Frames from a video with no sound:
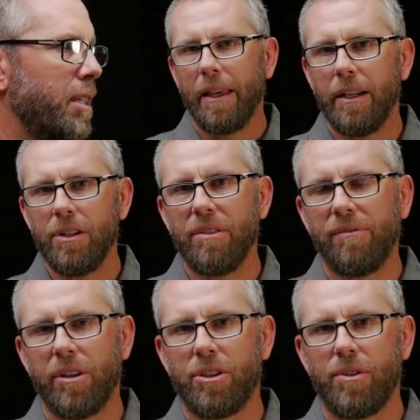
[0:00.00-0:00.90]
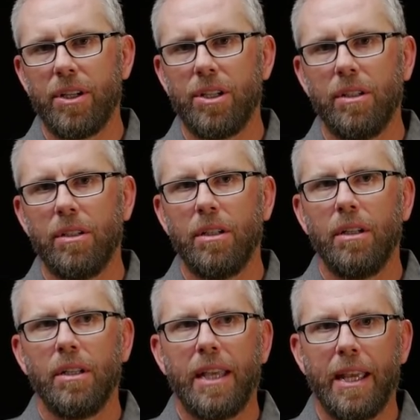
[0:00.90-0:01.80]
Here's a frustration
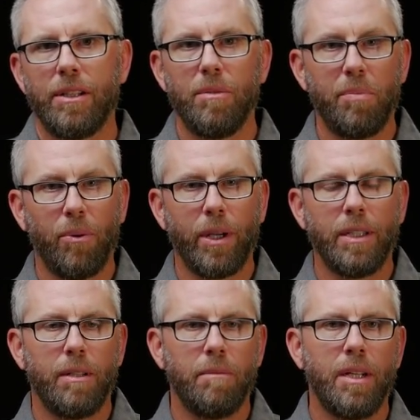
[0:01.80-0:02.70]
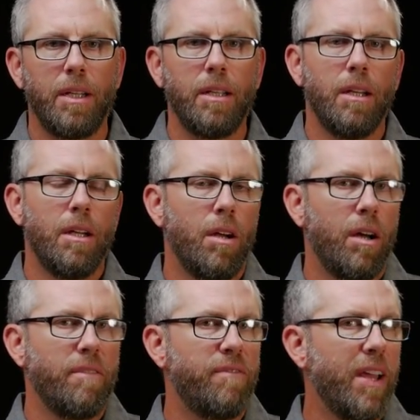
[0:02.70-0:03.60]
case in point that many
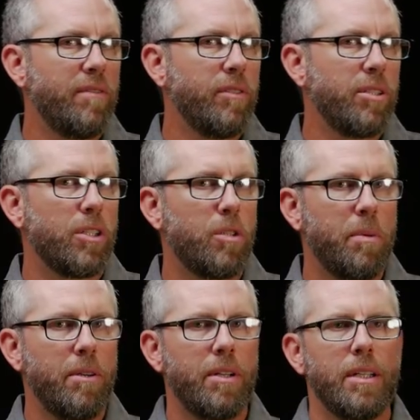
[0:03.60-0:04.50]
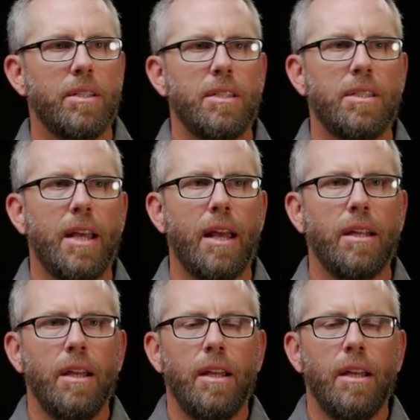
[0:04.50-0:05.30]
unfaithfuls experience is that